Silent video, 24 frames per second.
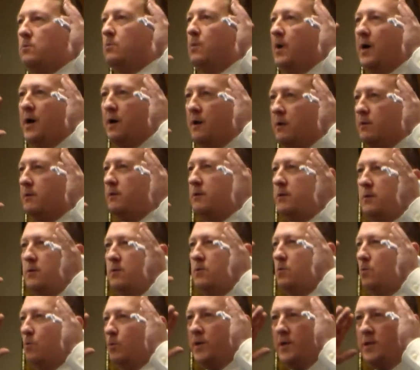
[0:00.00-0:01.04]
well,
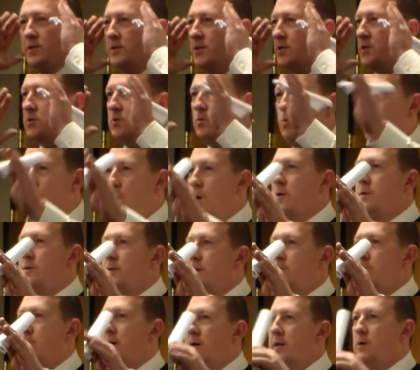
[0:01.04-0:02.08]
we just want
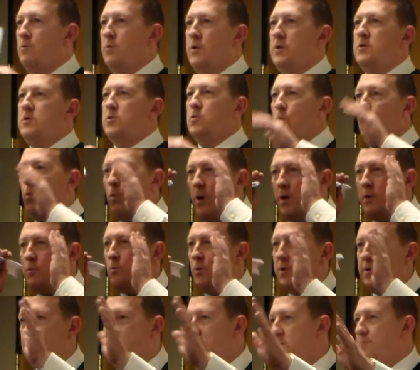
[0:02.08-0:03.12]
the money. We just want
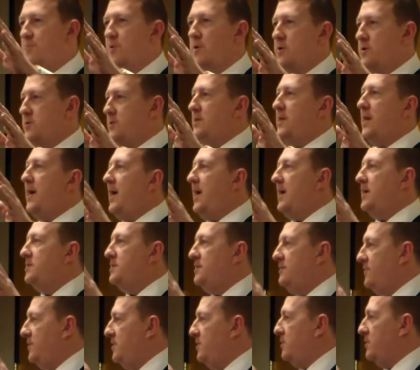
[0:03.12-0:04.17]
what this person has,
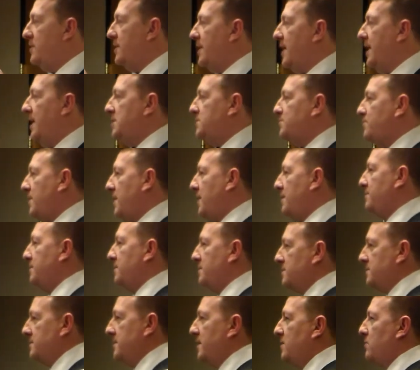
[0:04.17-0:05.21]
even though the guy's
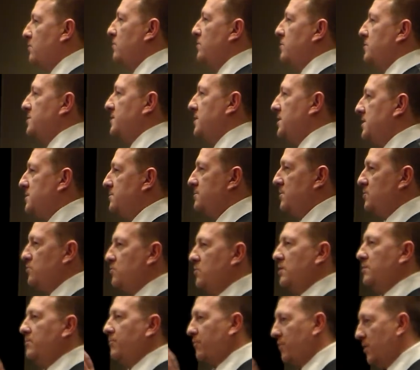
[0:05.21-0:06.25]
probably a snake oil salesman, he's
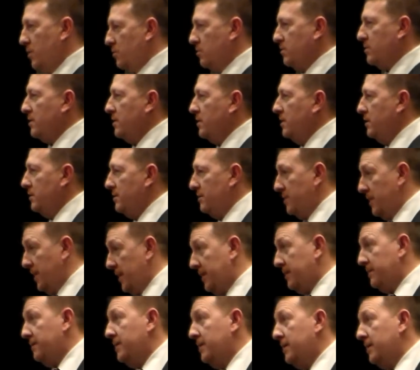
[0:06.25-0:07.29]
really broke,
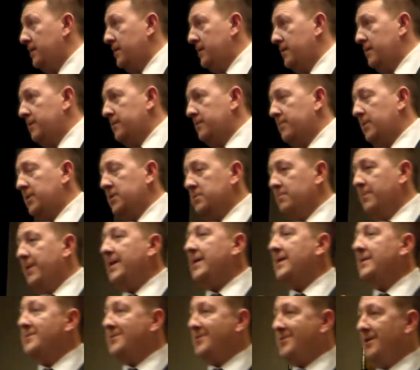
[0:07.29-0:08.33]
right? But he's
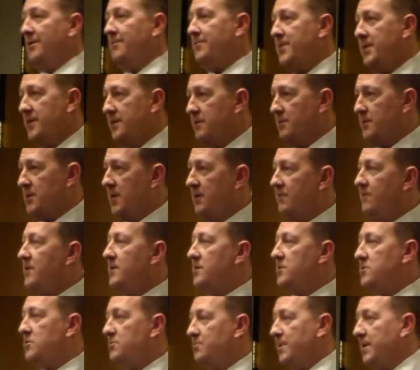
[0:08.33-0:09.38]
making something to give you
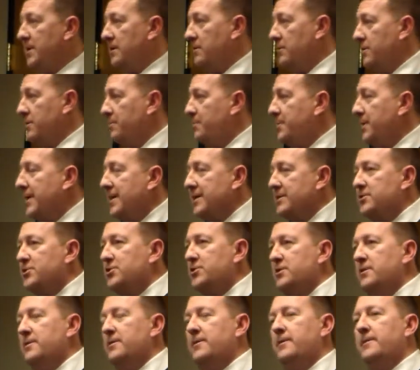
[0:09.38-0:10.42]
the spiel, the
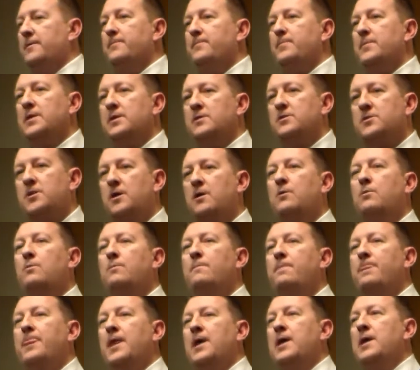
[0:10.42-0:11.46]
pitch.
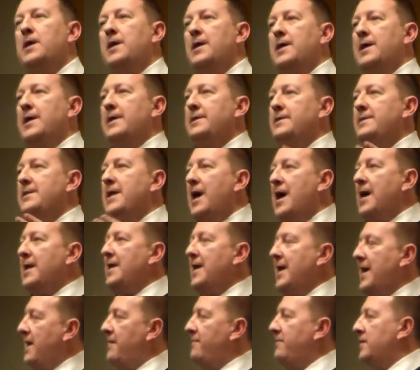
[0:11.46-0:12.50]
So not
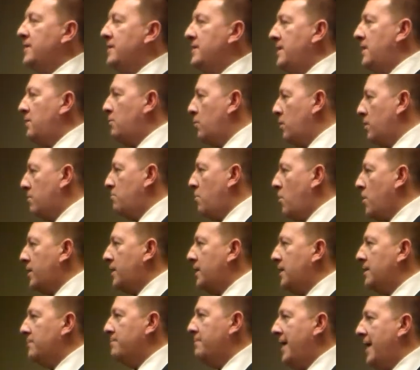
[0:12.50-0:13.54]
having a network
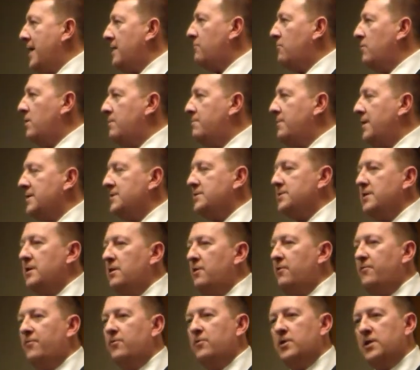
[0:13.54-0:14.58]
marketing background
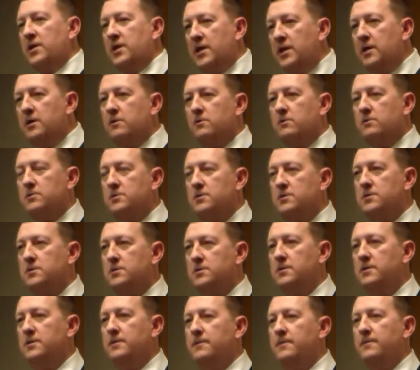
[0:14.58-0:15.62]
myself for years,